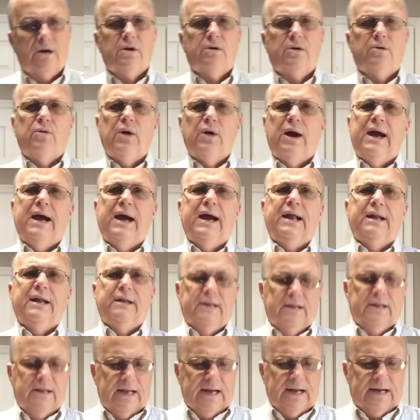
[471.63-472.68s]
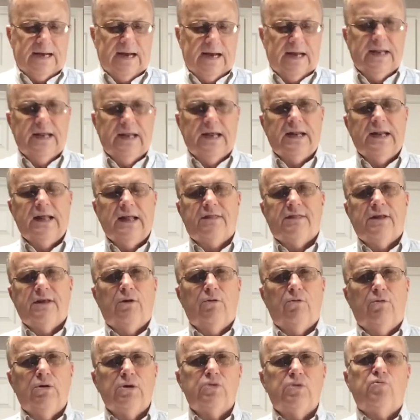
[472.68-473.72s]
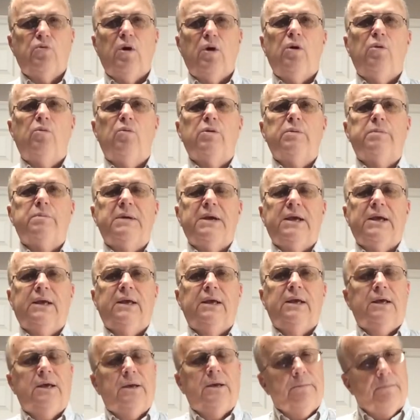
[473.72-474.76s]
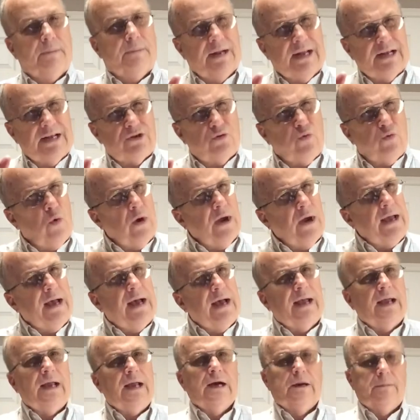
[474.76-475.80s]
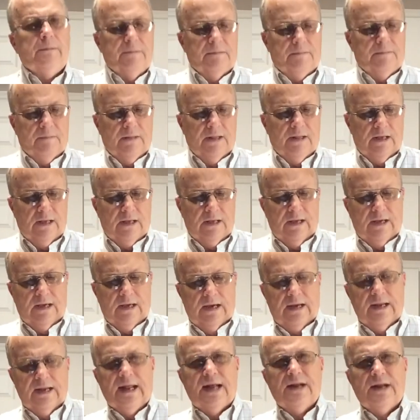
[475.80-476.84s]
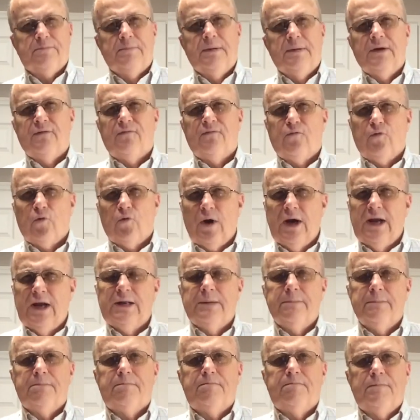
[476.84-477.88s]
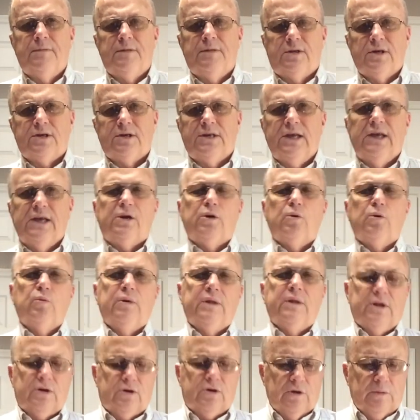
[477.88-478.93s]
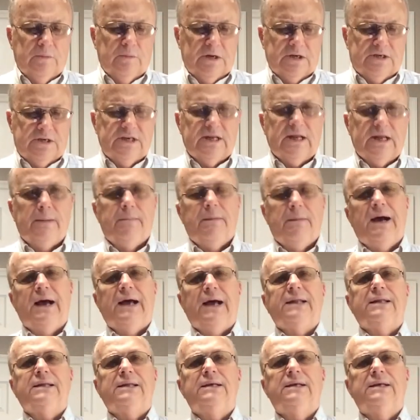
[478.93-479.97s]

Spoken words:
crying like I did. And I thought, well, what's wrong with me? But that's the way I am. And I'd be afraid to tinker with it too much that I might